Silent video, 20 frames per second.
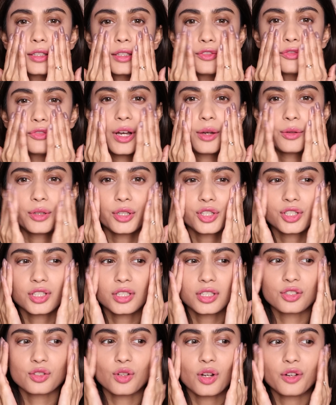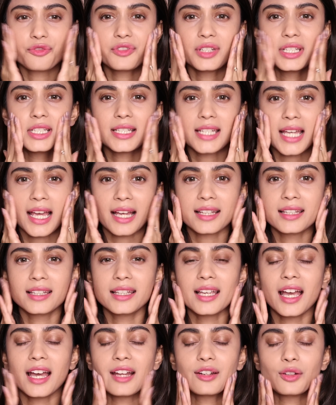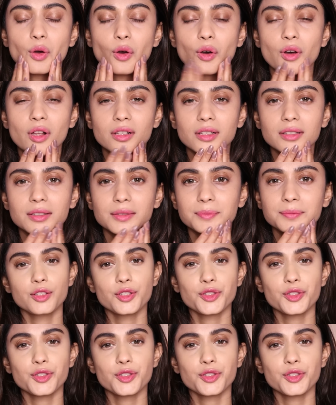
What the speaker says: the foundation does not feel tacky at all.